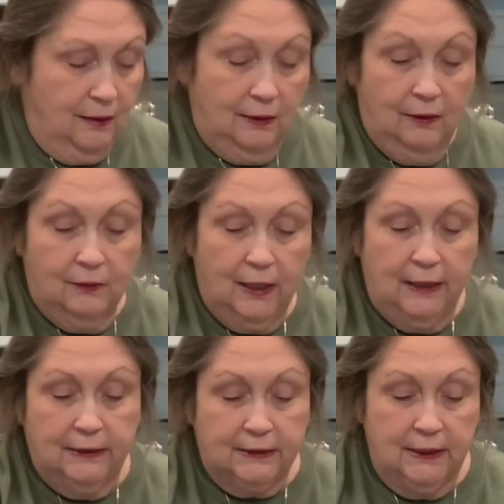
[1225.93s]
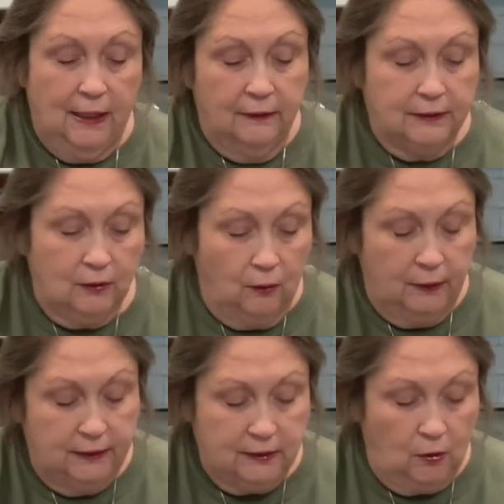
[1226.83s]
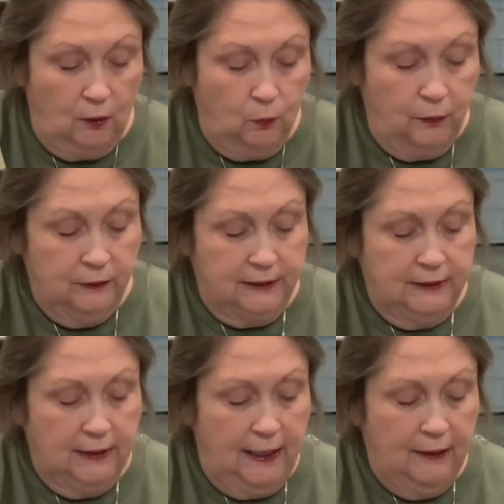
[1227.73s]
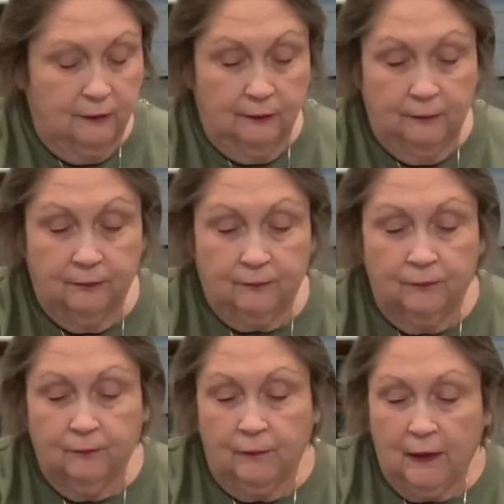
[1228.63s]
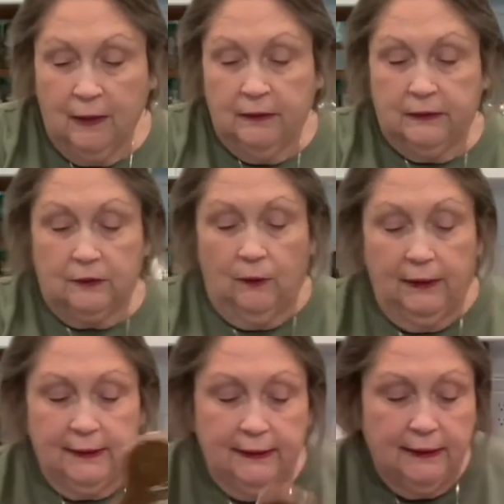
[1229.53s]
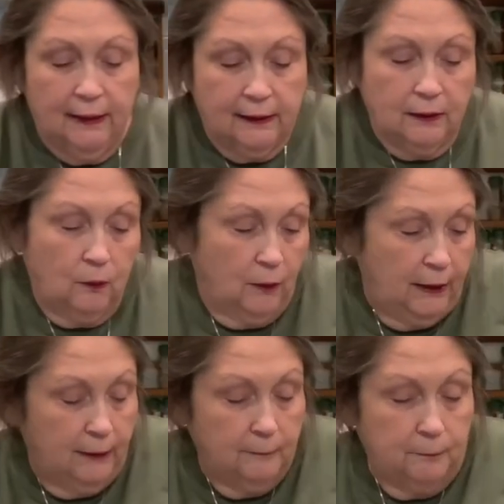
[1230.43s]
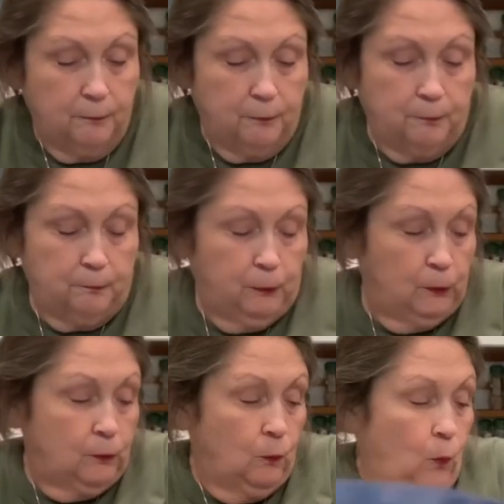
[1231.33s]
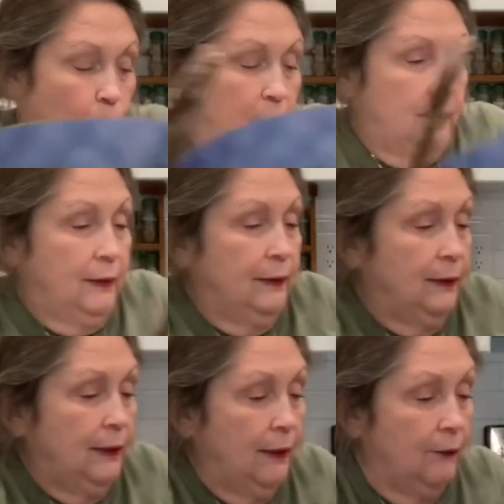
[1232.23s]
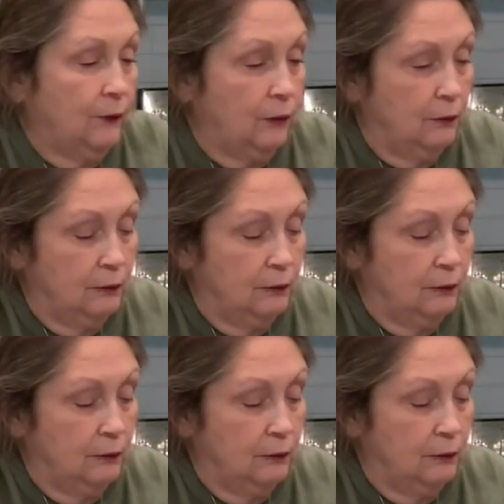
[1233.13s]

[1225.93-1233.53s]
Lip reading: Okay, see how it's already started wilting down? So I think I can go ahead and put one in the other.